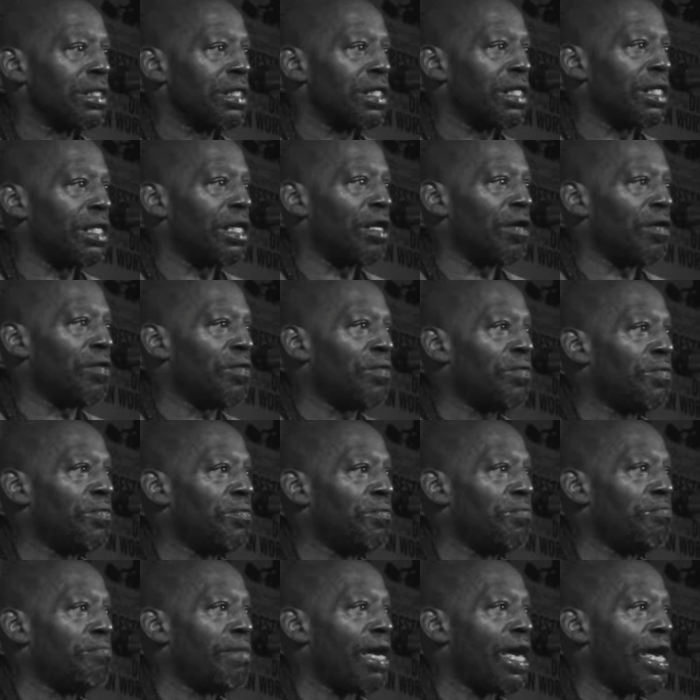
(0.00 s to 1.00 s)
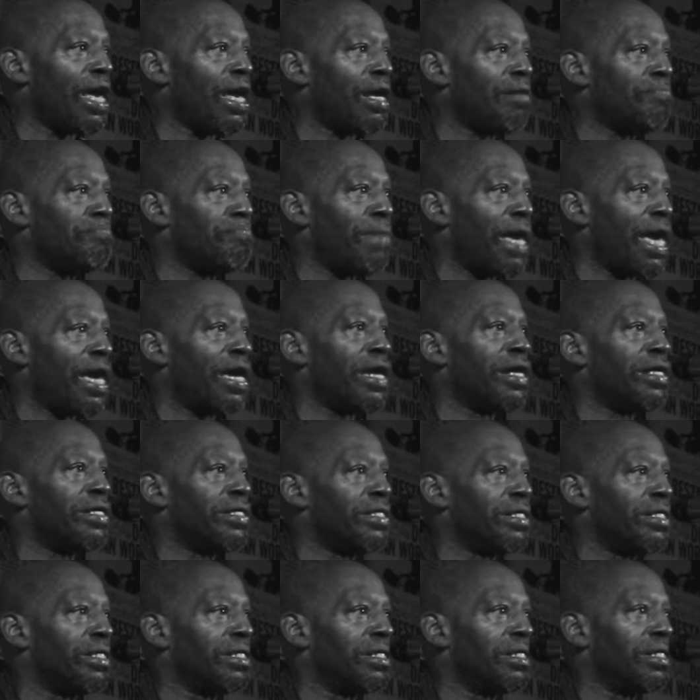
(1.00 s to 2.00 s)
An old man Bear
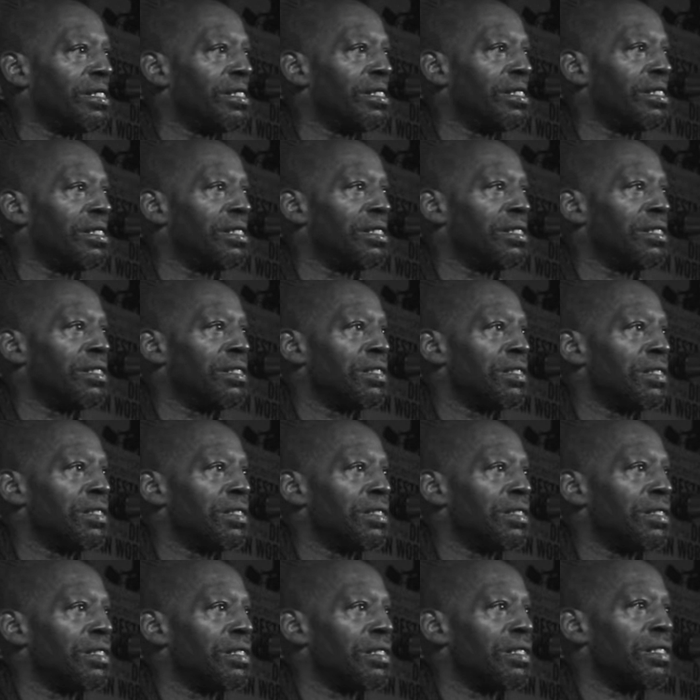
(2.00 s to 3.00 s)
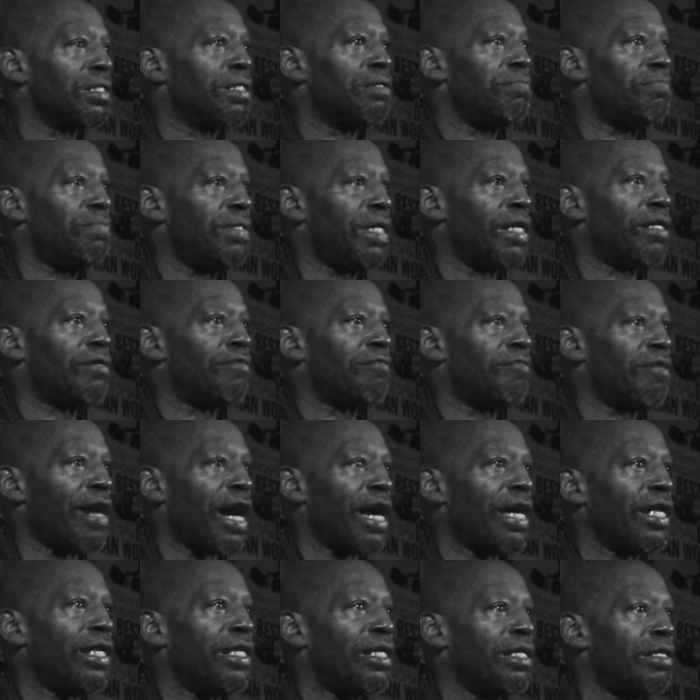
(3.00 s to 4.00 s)
up there
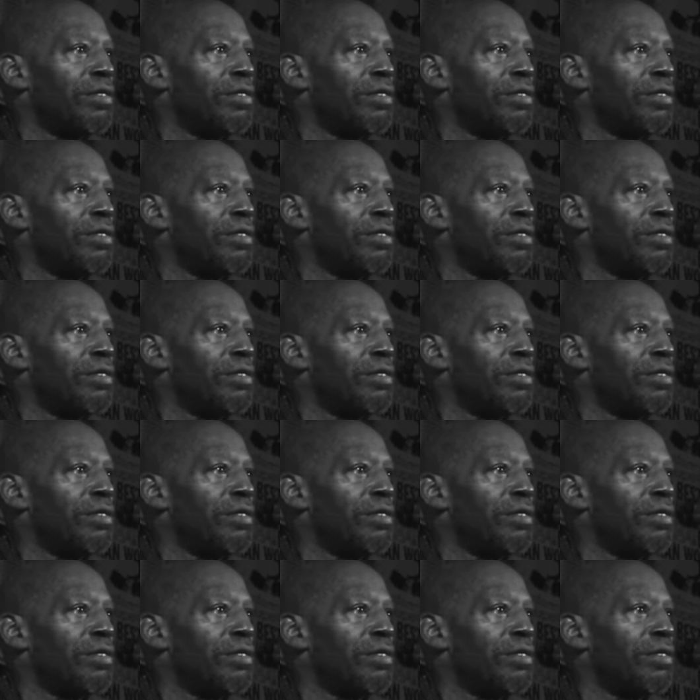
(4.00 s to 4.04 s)
writing